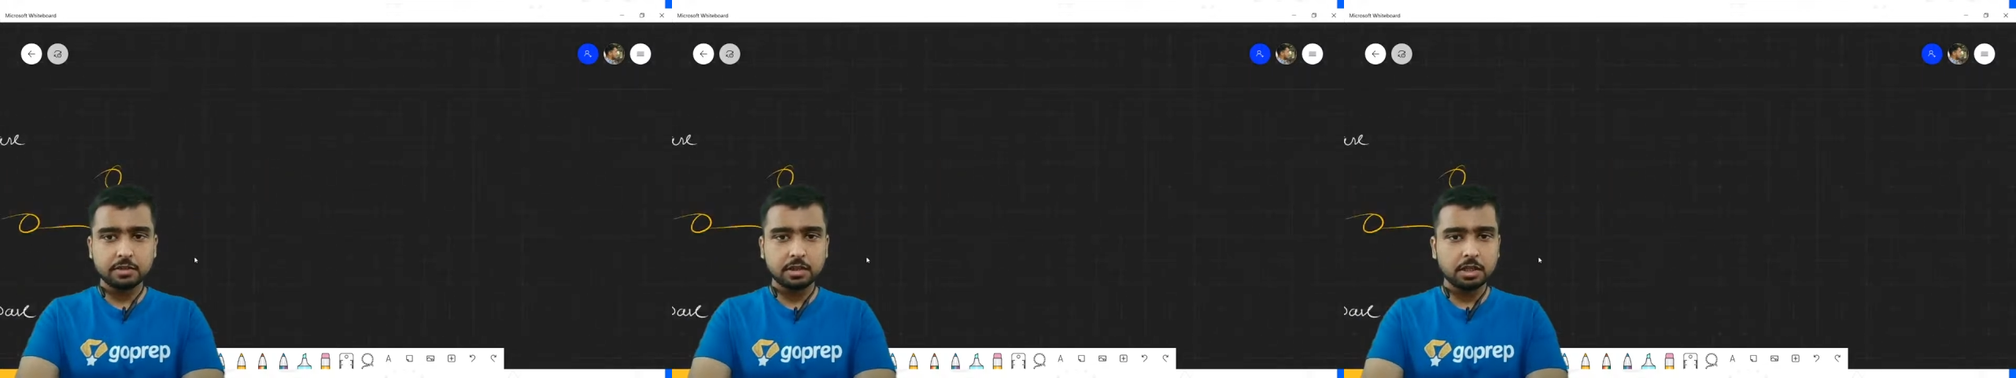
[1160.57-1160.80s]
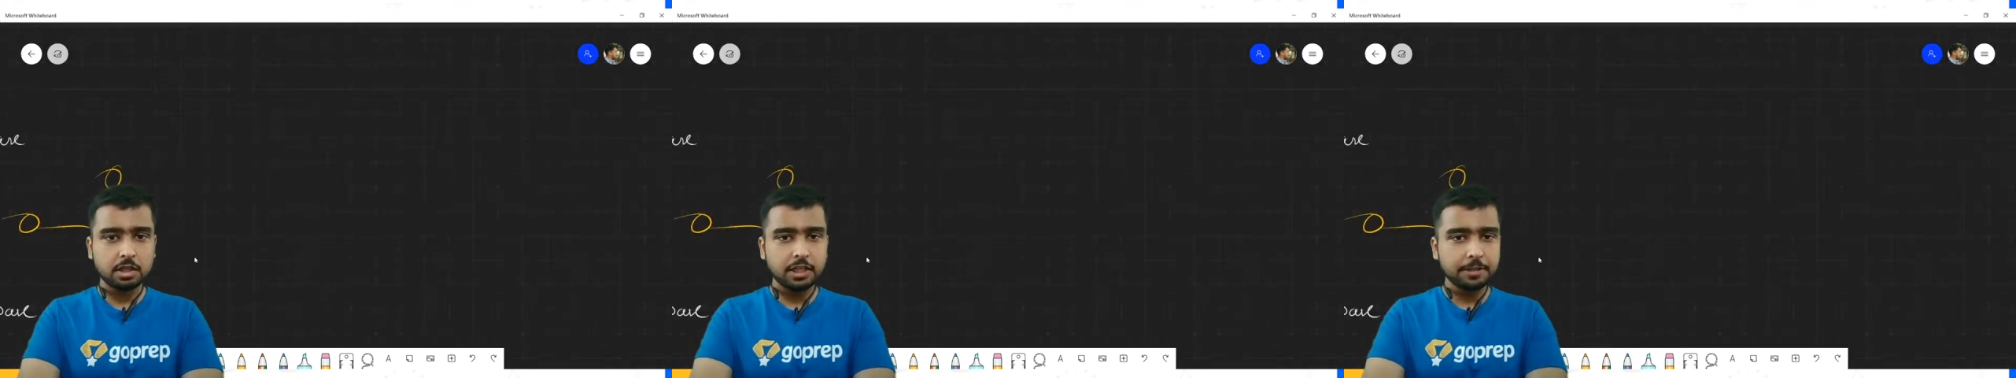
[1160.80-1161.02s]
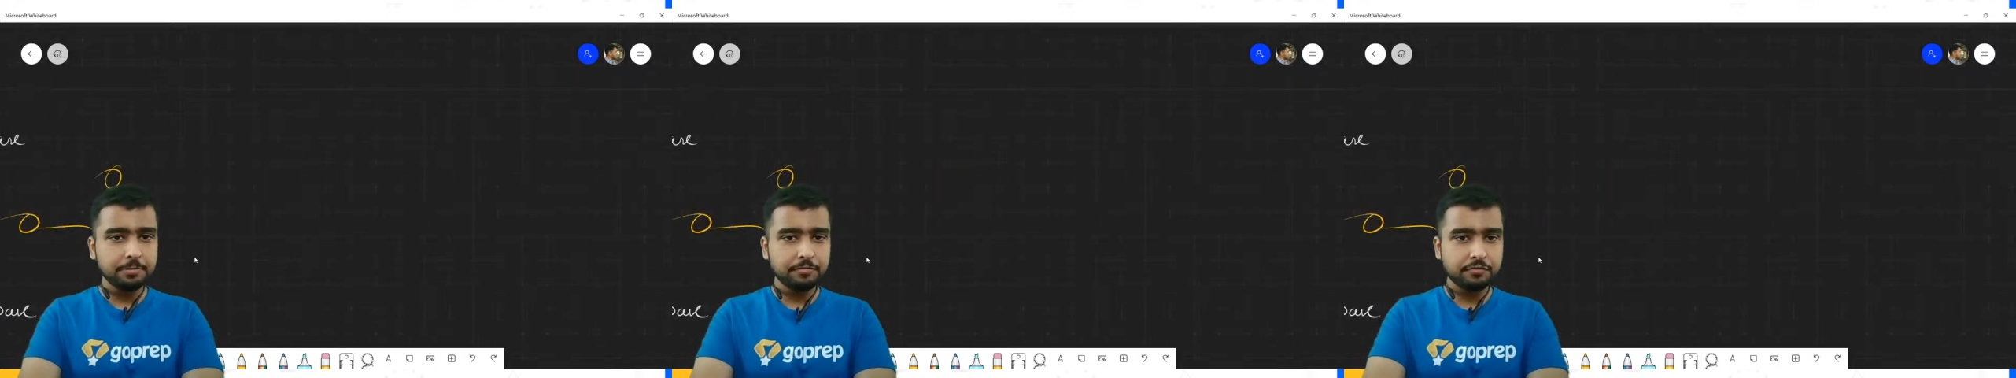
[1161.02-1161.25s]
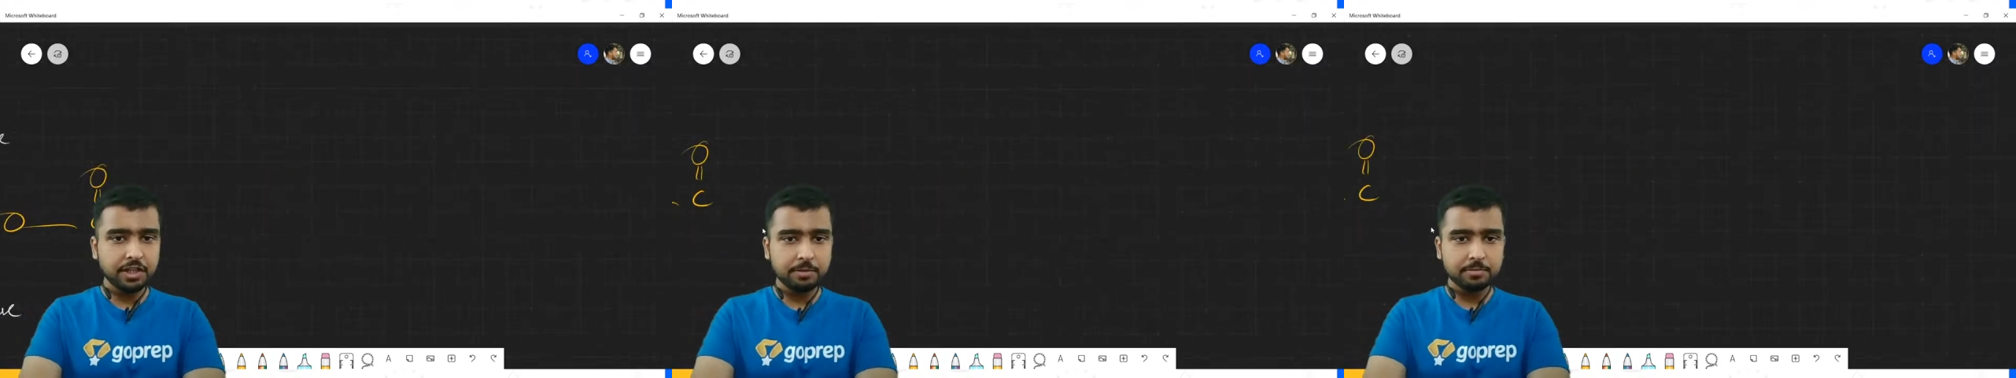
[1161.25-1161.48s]
let me
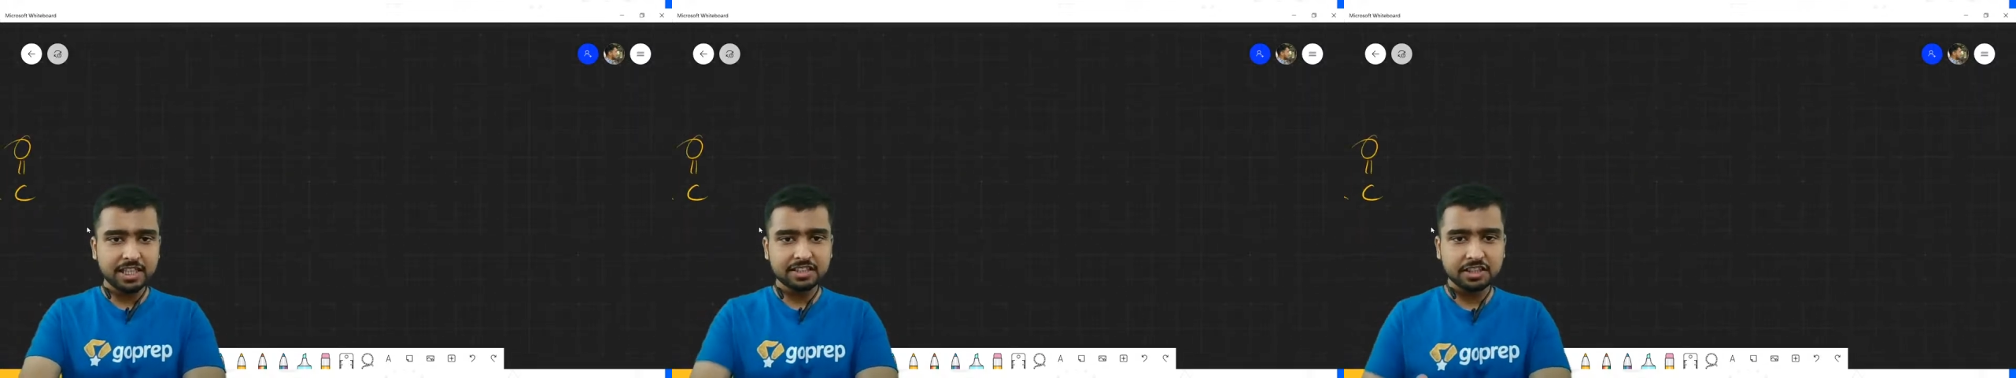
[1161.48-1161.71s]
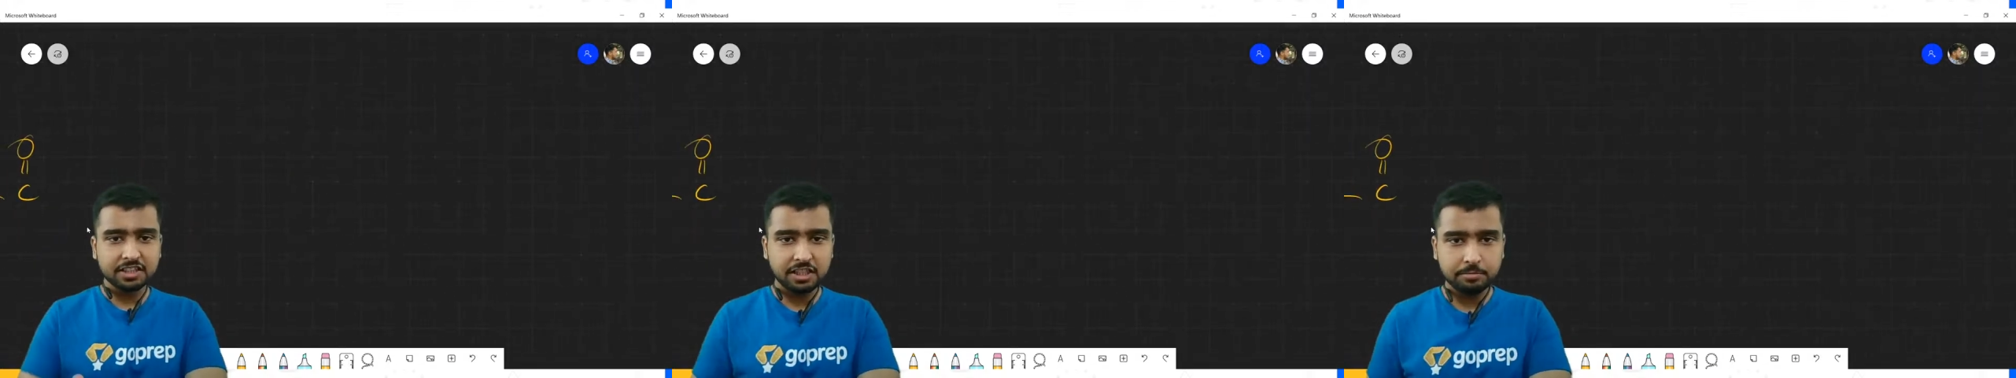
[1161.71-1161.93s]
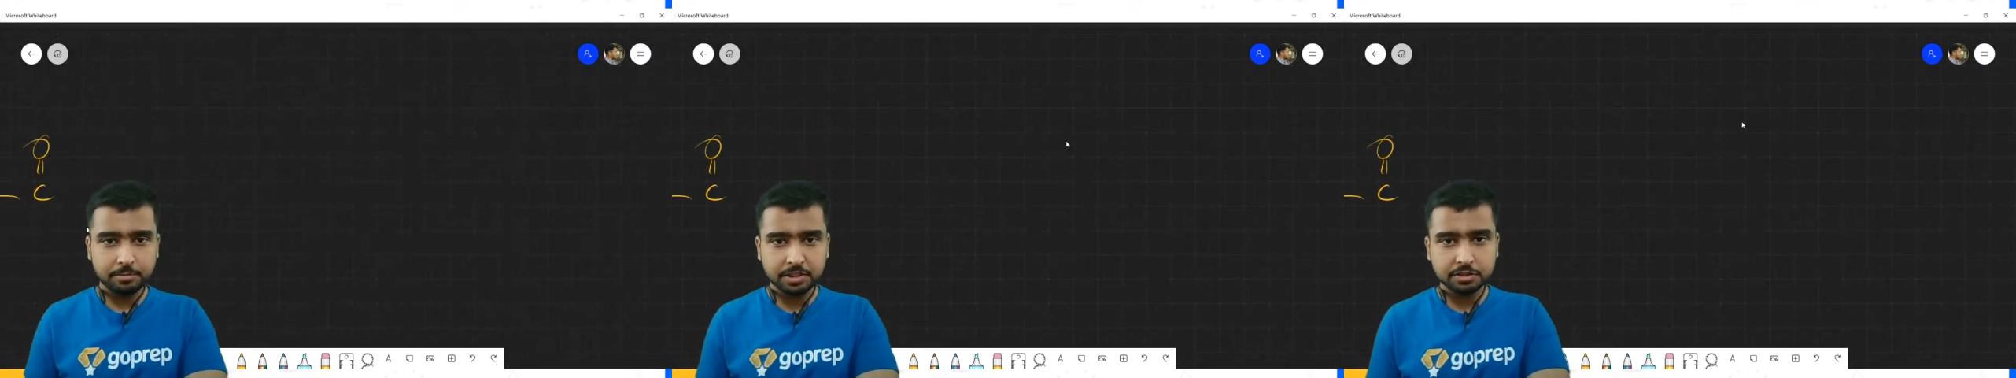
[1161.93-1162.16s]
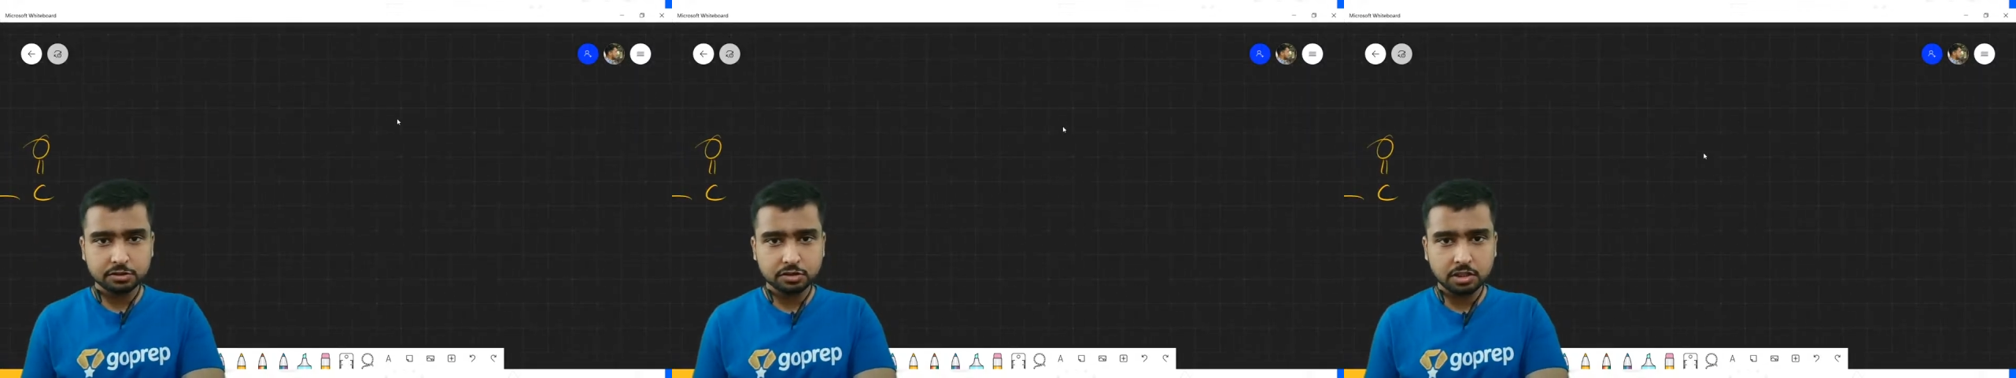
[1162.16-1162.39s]
frame that again
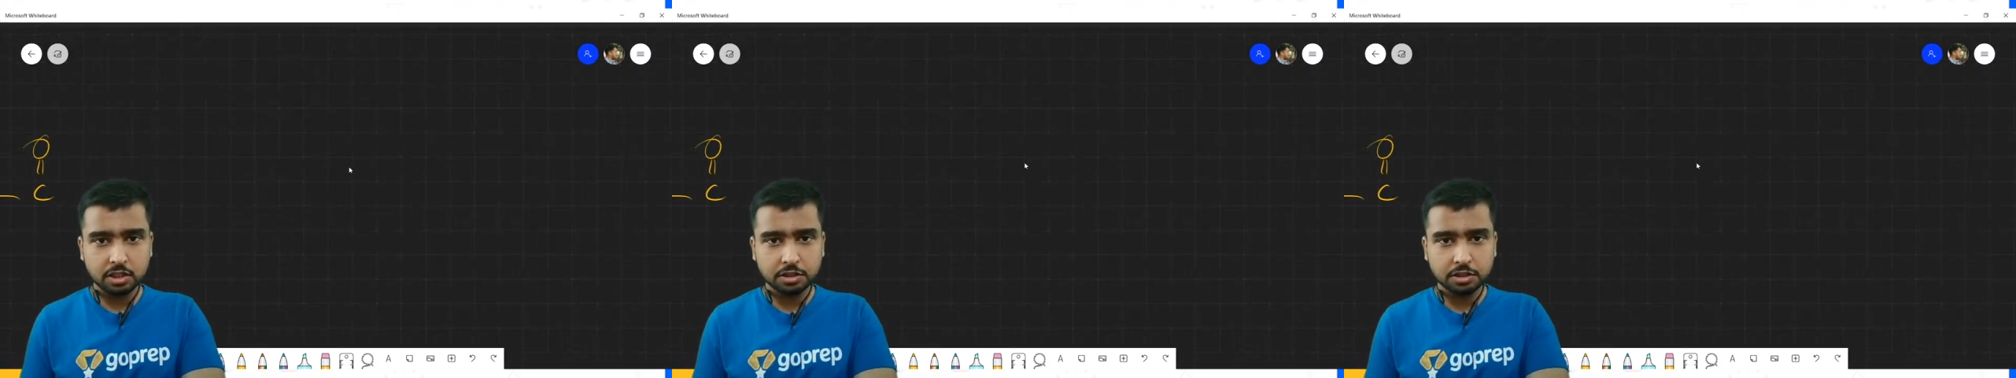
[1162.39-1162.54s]
because